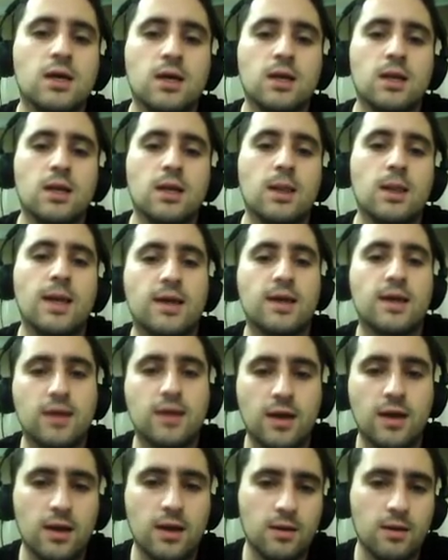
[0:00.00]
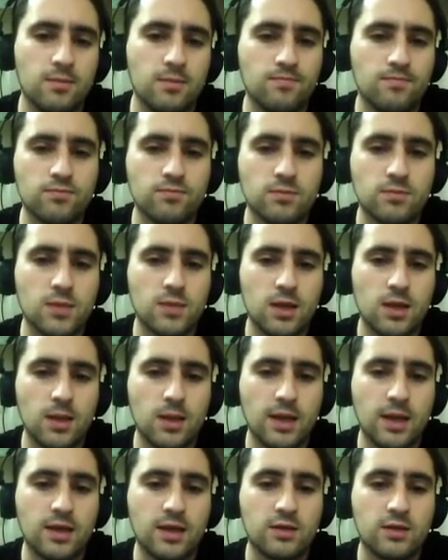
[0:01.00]
like
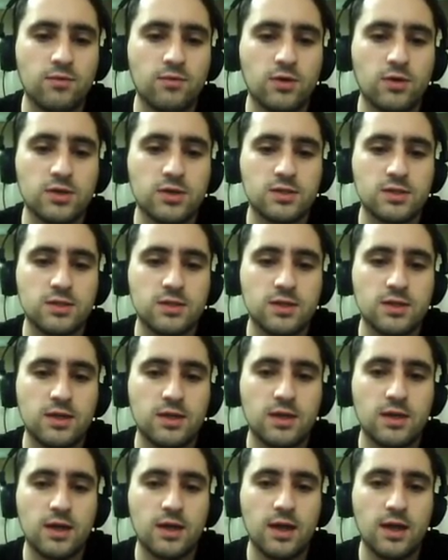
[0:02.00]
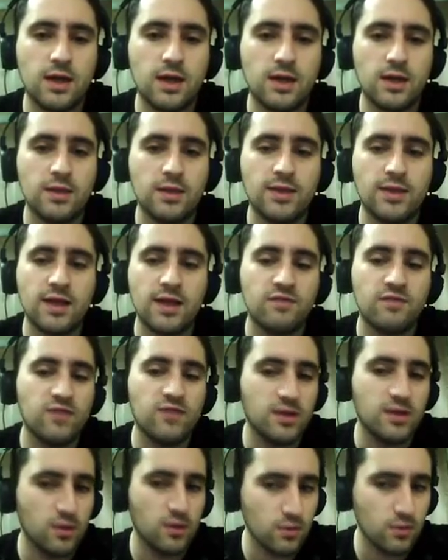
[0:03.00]
it was in that
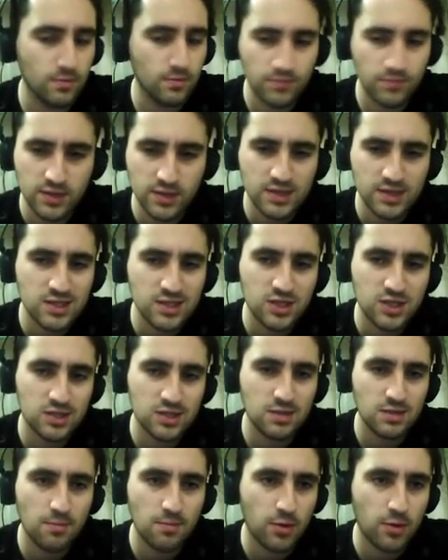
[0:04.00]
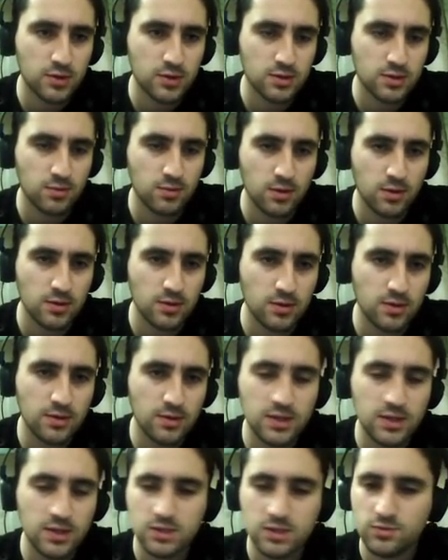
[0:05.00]
video. This is just impossible.
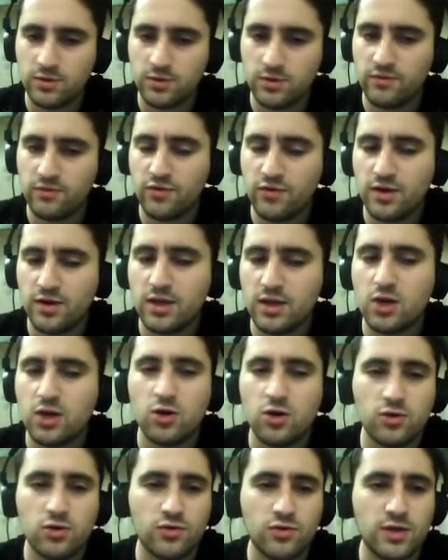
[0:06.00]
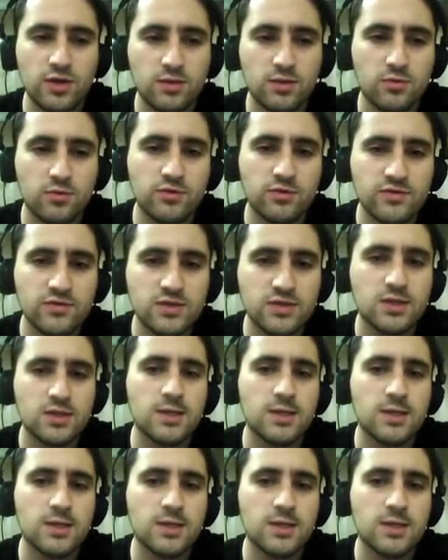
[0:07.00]
These were very concrete moves